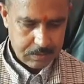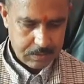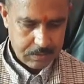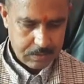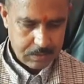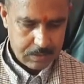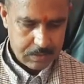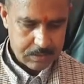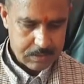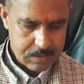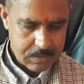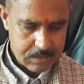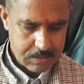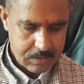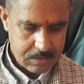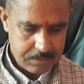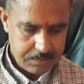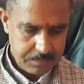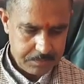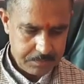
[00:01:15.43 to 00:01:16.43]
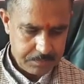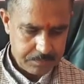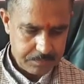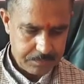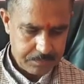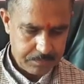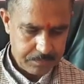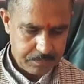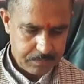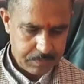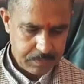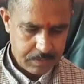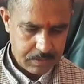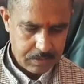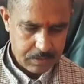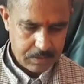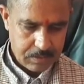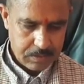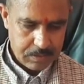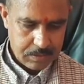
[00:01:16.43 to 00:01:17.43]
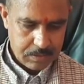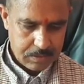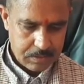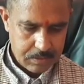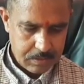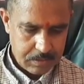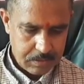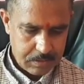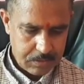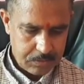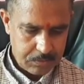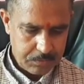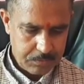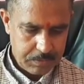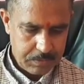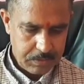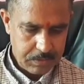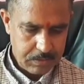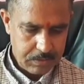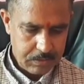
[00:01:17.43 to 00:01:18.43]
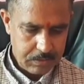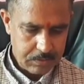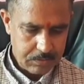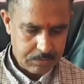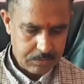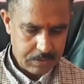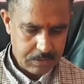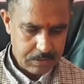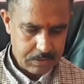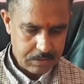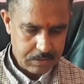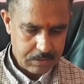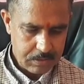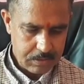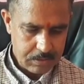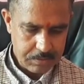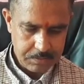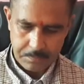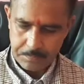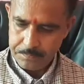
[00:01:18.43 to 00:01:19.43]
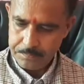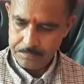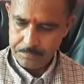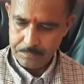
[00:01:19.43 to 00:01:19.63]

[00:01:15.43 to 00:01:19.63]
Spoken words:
Class 10. Now be ready here.